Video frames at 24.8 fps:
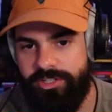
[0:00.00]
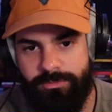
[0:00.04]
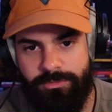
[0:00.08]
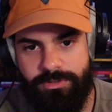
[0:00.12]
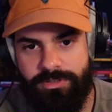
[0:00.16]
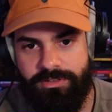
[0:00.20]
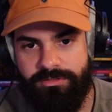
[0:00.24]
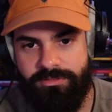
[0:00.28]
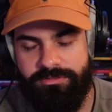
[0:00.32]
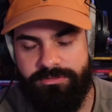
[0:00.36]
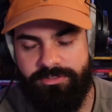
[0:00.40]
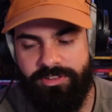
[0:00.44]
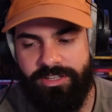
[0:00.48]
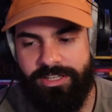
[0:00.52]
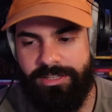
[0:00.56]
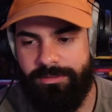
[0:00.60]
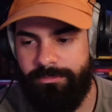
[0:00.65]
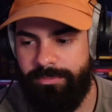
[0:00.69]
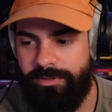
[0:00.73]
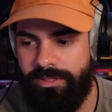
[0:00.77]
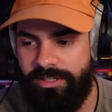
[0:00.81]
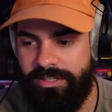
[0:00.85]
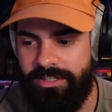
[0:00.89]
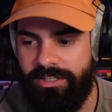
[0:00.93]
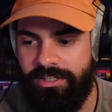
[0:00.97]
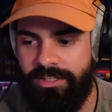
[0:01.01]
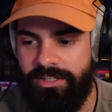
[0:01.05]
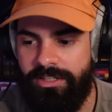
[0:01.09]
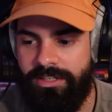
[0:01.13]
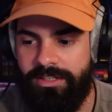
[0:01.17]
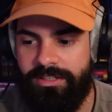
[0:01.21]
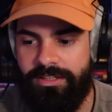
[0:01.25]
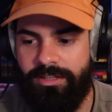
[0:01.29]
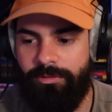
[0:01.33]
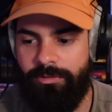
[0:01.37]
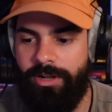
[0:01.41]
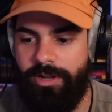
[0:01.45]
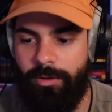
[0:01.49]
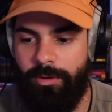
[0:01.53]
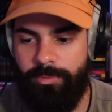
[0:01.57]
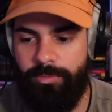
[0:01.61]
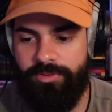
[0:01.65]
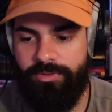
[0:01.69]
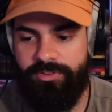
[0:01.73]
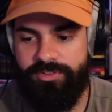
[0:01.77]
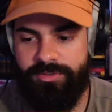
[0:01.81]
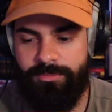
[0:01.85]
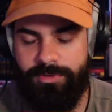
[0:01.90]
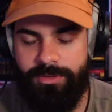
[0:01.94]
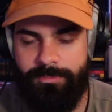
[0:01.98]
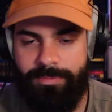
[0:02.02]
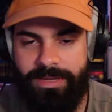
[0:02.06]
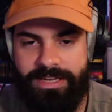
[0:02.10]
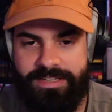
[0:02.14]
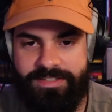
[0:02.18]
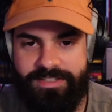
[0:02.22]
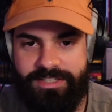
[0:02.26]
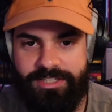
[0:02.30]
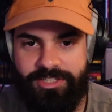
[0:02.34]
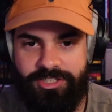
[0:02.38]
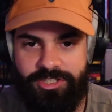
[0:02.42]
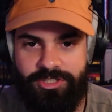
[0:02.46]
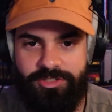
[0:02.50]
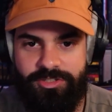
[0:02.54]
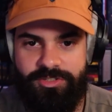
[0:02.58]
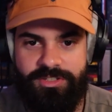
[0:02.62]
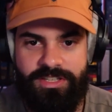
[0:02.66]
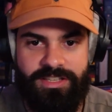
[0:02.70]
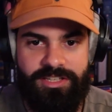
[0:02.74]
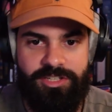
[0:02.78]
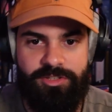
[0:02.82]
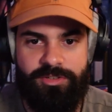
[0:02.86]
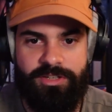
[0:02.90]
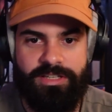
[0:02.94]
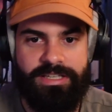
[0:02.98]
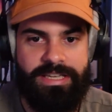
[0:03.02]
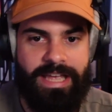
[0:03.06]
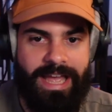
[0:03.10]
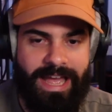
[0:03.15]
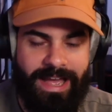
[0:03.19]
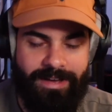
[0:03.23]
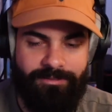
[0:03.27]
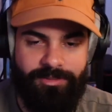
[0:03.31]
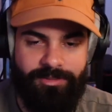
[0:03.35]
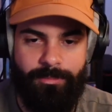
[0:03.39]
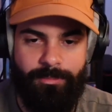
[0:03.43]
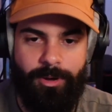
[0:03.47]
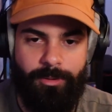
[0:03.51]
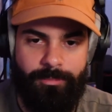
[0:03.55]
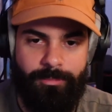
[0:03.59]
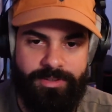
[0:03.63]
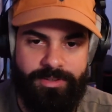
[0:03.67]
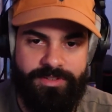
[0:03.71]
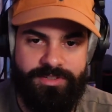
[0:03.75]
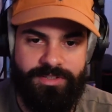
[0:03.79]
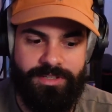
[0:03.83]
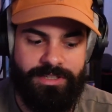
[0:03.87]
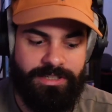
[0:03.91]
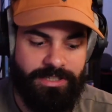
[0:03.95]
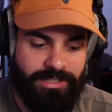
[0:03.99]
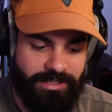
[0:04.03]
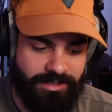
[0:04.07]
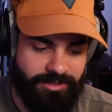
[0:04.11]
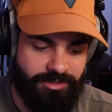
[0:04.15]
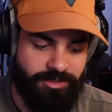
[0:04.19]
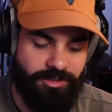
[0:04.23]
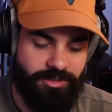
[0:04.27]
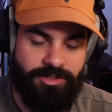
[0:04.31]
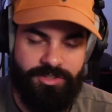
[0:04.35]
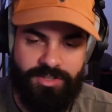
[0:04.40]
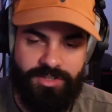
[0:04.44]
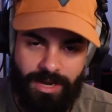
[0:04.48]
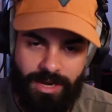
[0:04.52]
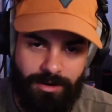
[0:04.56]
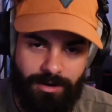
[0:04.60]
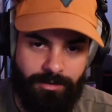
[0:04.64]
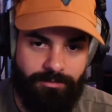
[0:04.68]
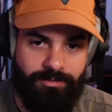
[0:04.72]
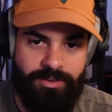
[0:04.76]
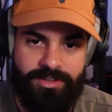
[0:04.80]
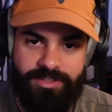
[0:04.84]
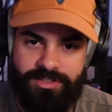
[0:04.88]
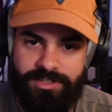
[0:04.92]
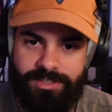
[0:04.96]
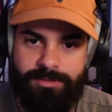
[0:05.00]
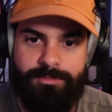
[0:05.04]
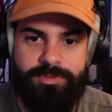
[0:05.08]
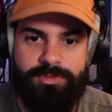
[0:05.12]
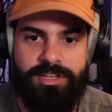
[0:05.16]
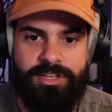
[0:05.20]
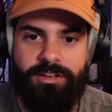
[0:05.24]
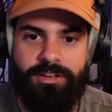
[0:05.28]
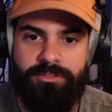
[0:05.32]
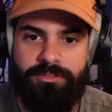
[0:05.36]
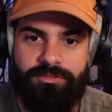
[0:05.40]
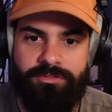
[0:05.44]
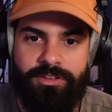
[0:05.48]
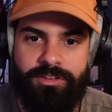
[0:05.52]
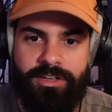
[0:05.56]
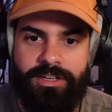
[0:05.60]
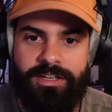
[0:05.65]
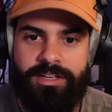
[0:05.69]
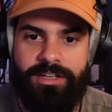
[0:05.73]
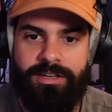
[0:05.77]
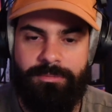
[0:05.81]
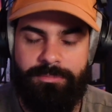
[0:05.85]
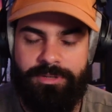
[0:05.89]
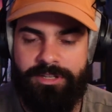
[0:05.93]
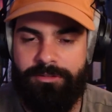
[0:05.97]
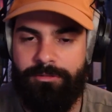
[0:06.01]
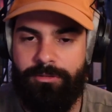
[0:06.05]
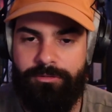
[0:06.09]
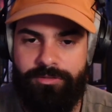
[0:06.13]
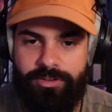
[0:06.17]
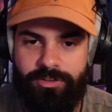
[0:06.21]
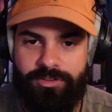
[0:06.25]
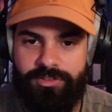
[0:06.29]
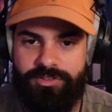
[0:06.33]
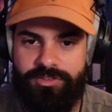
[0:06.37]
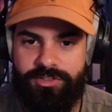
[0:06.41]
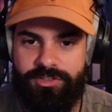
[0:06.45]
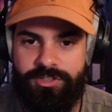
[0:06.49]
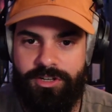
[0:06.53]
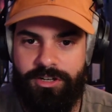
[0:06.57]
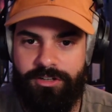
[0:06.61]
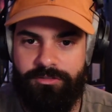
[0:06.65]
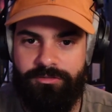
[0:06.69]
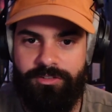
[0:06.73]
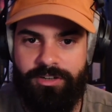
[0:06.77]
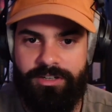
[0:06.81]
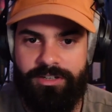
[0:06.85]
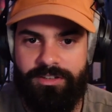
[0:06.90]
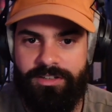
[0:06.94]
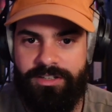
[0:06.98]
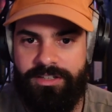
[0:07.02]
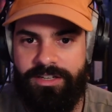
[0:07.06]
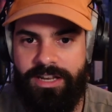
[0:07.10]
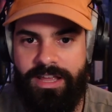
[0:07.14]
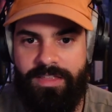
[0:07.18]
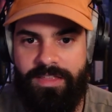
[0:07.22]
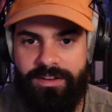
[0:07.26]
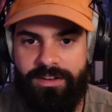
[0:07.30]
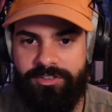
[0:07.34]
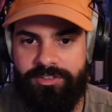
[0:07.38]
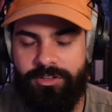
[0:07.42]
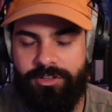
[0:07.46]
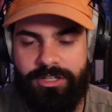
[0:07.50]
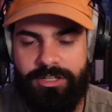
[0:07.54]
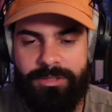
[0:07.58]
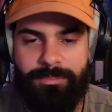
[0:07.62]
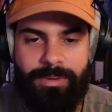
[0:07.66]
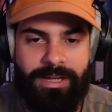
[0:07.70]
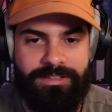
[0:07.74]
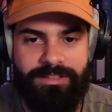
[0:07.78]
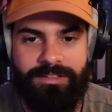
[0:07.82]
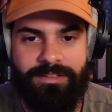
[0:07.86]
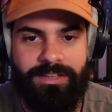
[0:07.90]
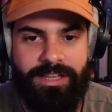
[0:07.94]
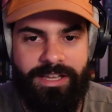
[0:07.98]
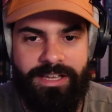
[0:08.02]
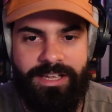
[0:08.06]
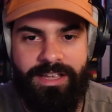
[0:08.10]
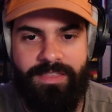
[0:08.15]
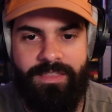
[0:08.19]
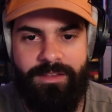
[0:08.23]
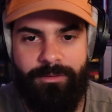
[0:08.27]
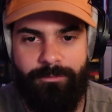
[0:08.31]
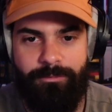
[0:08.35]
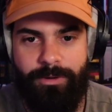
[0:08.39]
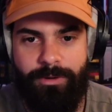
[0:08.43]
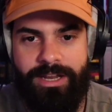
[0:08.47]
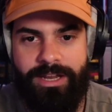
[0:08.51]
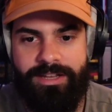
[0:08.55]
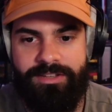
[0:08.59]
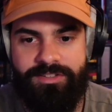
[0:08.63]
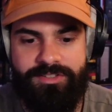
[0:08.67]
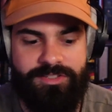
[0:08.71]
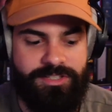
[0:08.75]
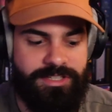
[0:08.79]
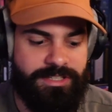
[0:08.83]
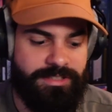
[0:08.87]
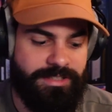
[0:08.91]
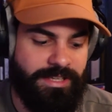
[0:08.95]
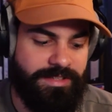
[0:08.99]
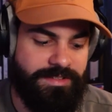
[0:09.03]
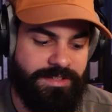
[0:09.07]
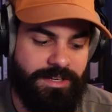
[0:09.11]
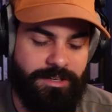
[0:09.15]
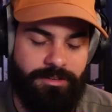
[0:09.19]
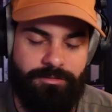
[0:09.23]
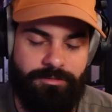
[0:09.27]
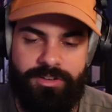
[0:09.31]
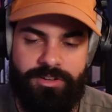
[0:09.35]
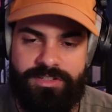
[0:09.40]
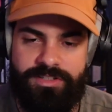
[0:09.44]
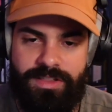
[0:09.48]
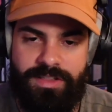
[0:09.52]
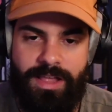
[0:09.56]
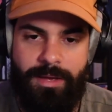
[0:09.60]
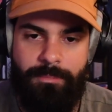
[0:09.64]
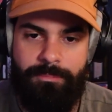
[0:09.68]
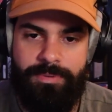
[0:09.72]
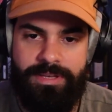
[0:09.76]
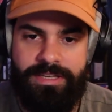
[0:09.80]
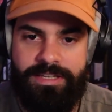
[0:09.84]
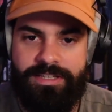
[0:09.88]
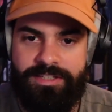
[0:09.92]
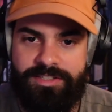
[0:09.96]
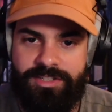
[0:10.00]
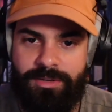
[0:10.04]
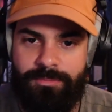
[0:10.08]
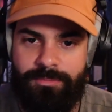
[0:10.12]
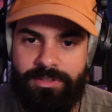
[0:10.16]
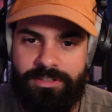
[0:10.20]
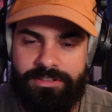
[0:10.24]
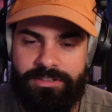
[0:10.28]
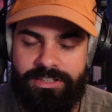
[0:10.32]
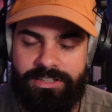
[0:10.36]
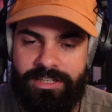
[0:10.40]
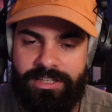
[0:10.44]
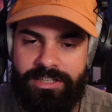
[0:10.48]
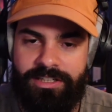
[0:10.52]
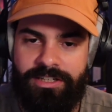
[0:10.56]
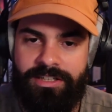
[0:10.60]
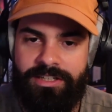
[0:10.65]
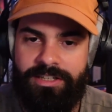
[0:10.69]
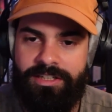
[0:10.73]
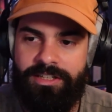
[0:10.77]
would inflate, but that would help with some of the pacing issues, and then you can have the moments like Ingtar sacrificing himself, being revealed as a dark friend, and then turning back to light, and then Rand seeing that sacrifice, and that being something that,